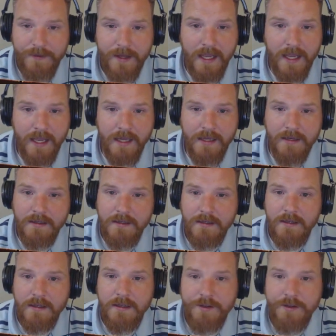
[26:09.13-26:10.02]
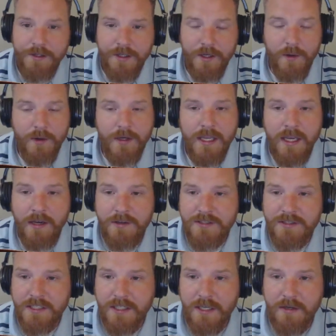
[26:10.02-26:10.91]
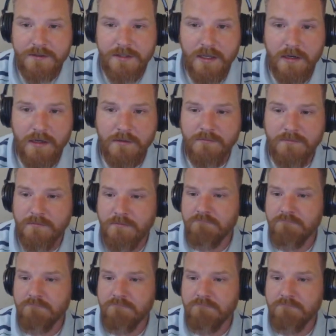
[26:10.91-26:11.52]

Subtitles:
and Kelsey goes home.